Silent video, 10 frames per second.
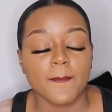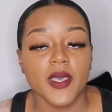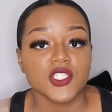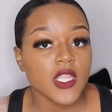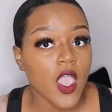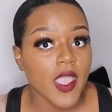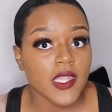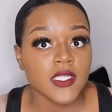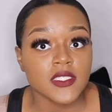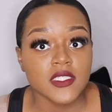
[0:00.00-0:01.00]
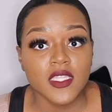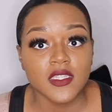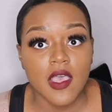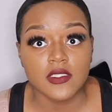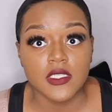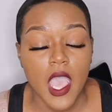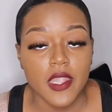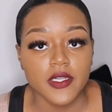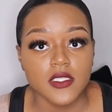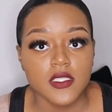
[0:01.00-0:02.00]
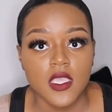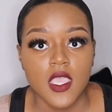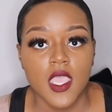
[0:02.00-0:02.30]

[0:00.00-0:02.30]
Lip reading: budget out at least $10,000.